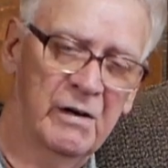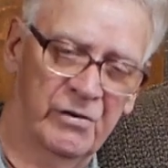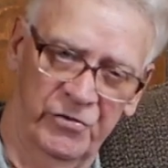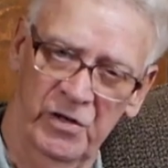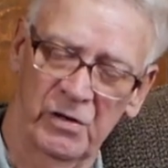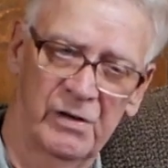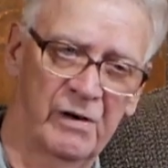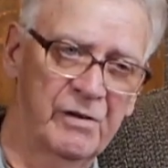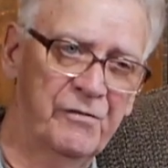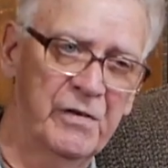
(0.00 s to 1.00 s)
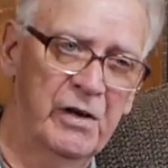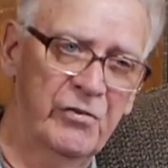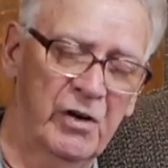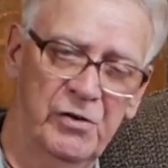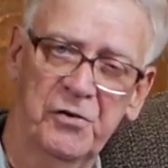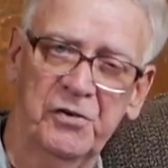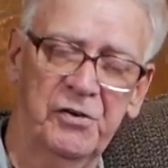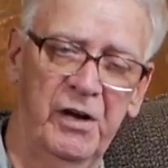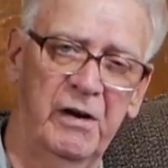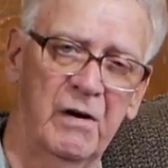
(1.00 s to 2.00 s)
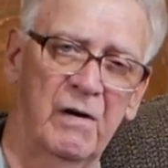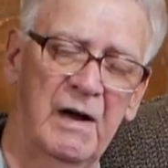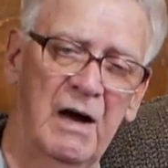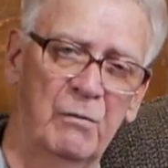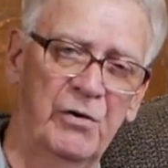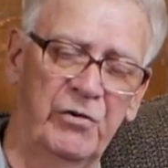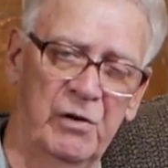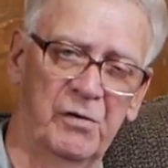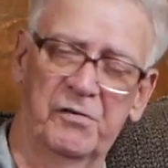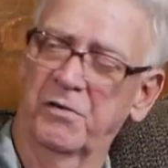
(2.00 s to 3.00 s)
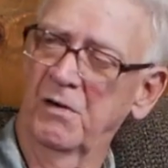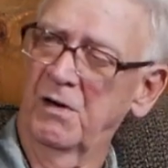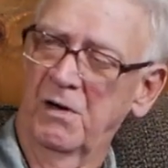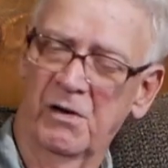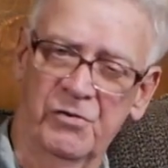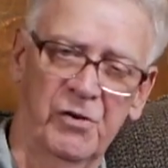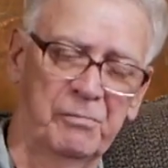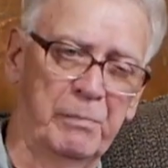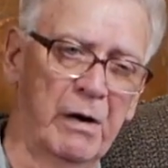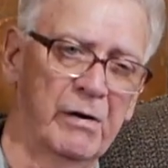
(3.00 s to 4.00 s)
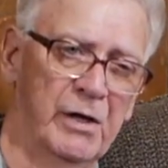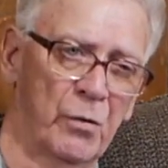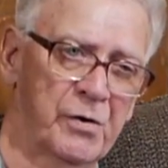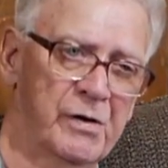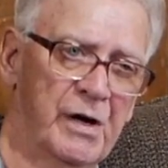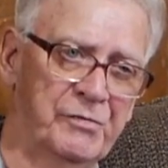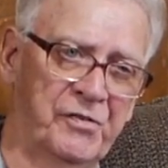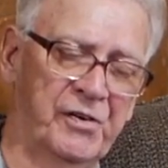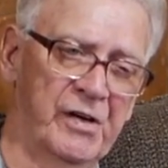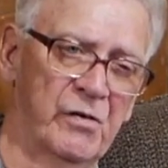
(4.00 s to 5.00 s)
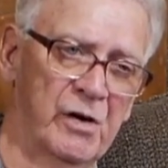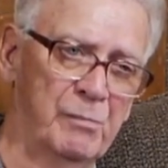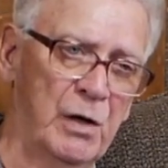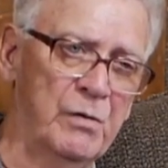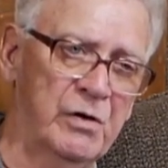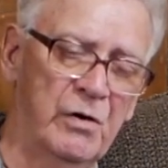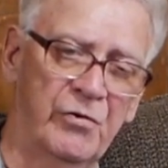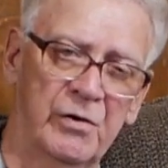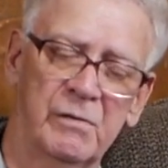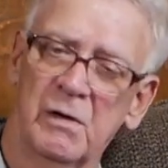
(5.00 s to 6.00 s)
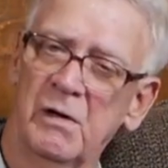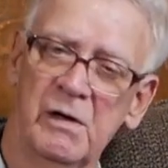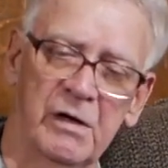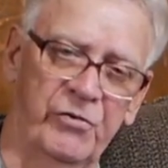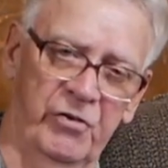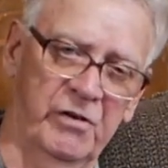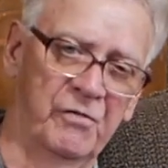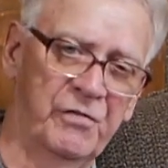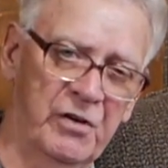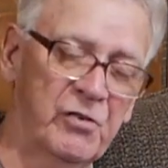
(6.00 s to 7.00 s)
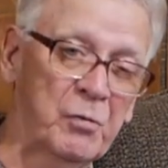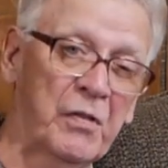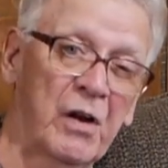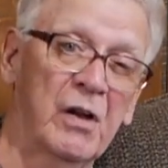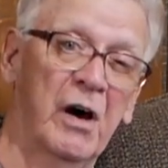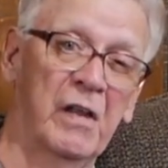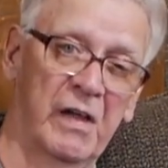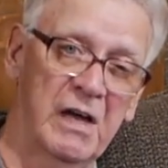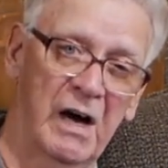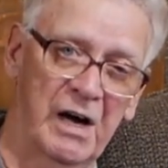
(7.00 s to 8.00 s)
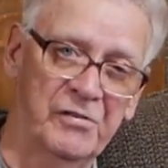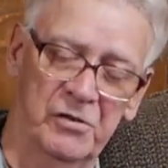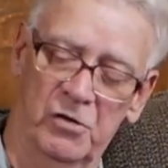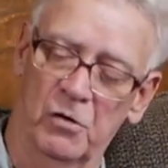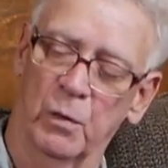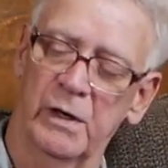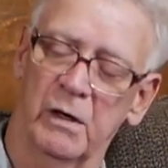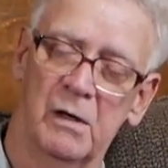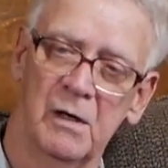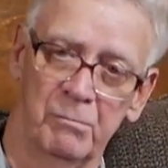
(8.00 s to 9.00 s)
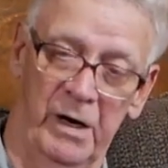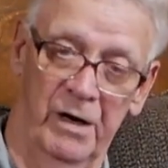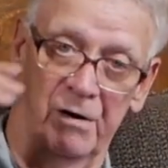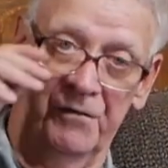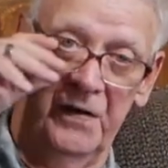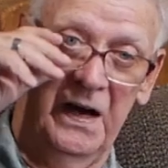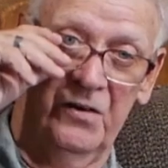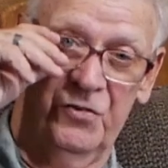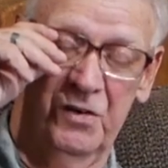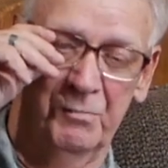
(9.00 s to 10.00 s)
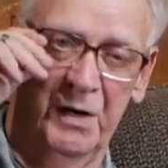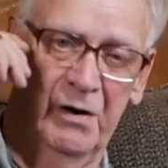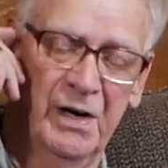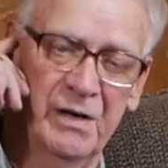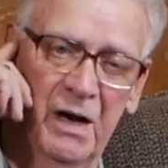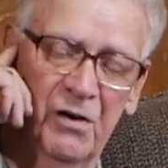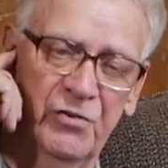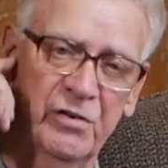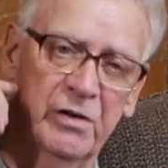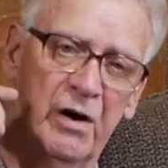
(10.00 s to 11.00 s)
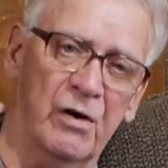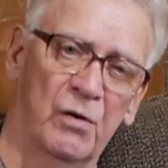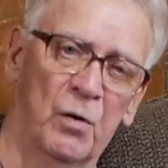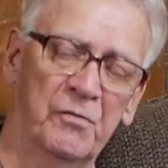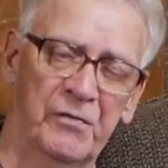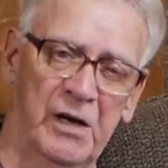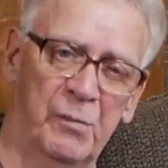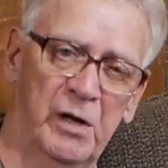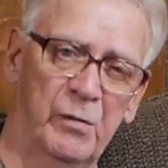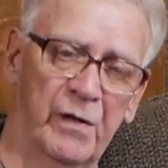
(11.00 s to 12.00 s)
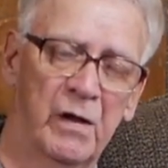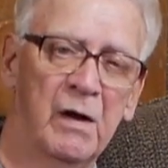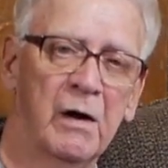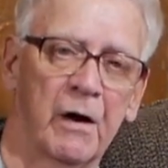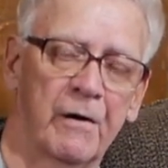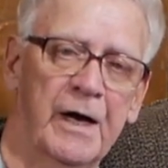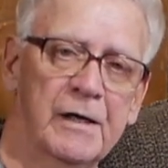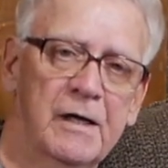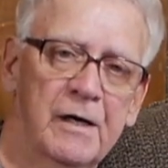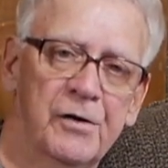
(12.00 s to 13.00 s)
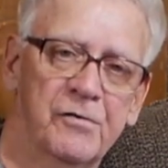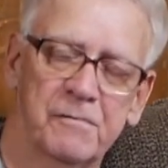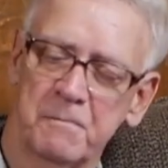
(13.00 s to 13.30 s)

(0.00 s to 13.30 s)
She loved to fish. I used to take her out when she was just barely old enough to sit on a boat cushion, and she can fish with a lot of the guys and do well. Matter of fact, she's married now. She's got her own family with grandkids.